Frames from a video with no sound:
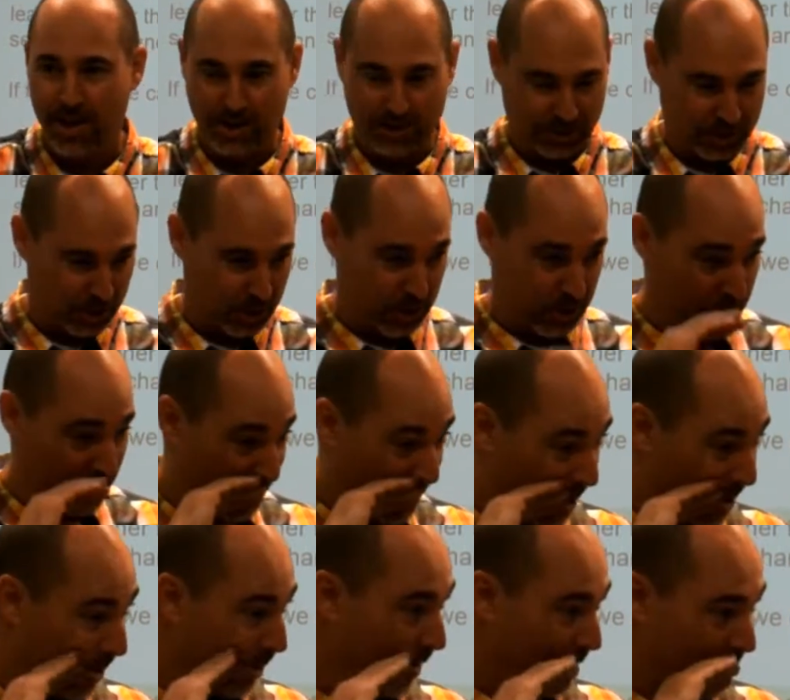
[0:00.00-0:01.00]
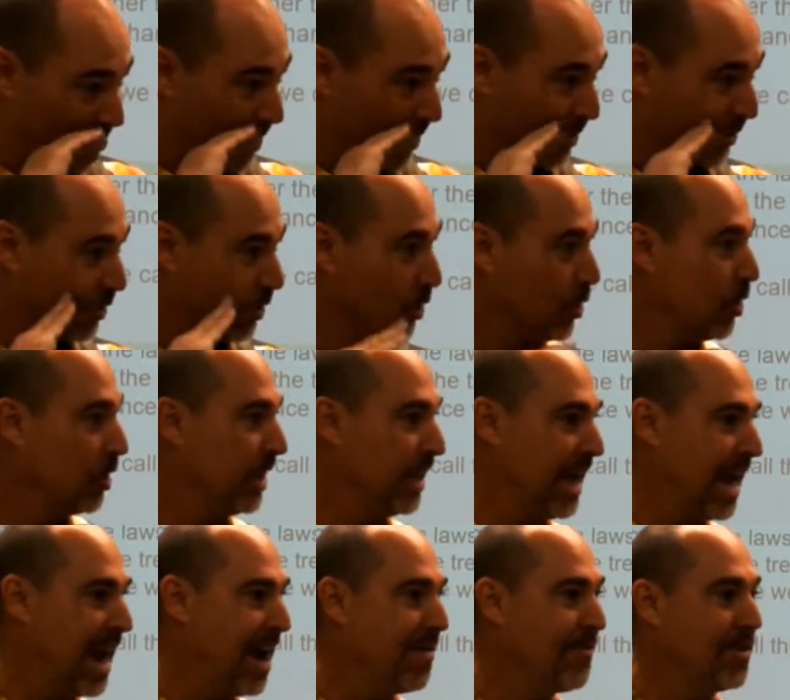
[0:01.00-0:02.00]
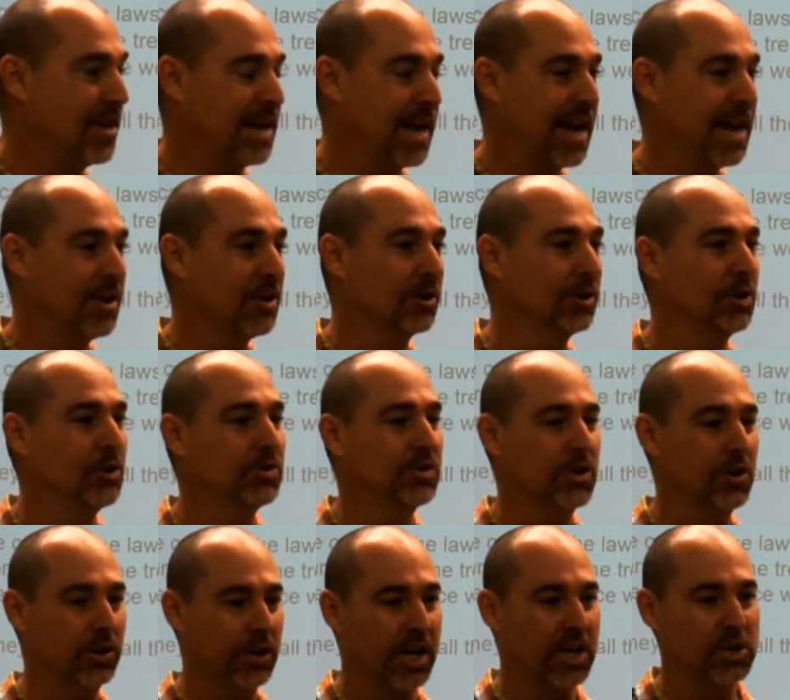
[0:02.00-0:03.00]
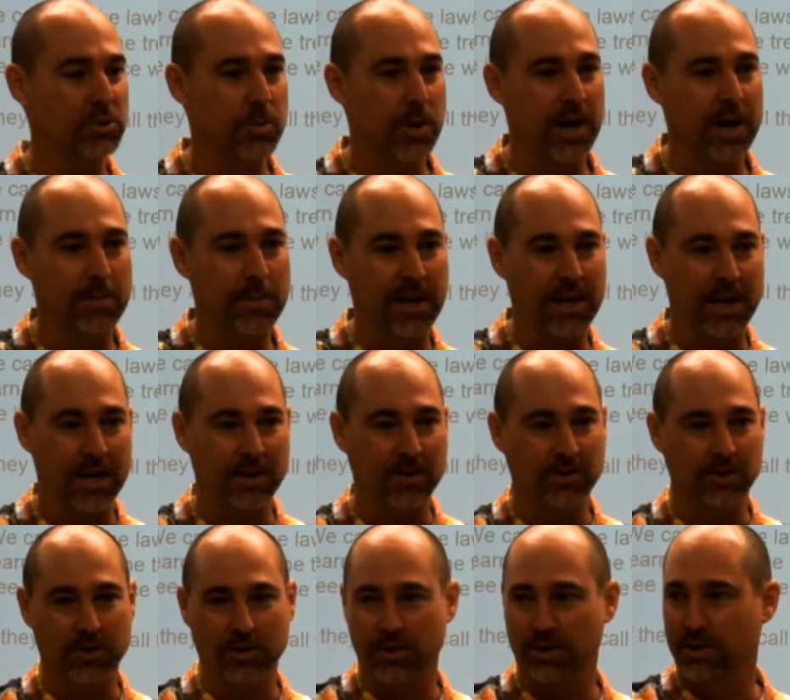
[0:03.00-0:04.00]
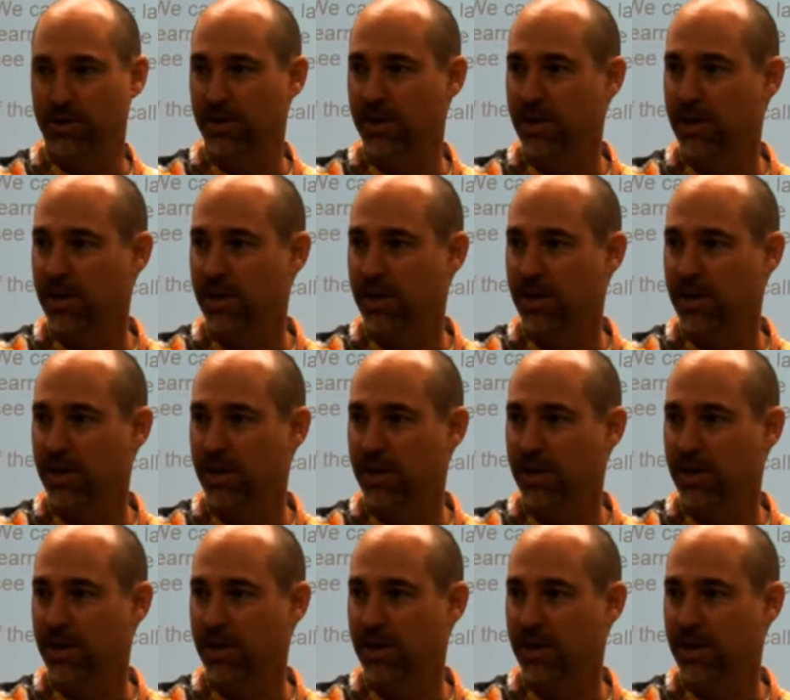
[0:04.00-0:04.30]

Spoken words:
So you go to school, and every day you're losing your lunch money because you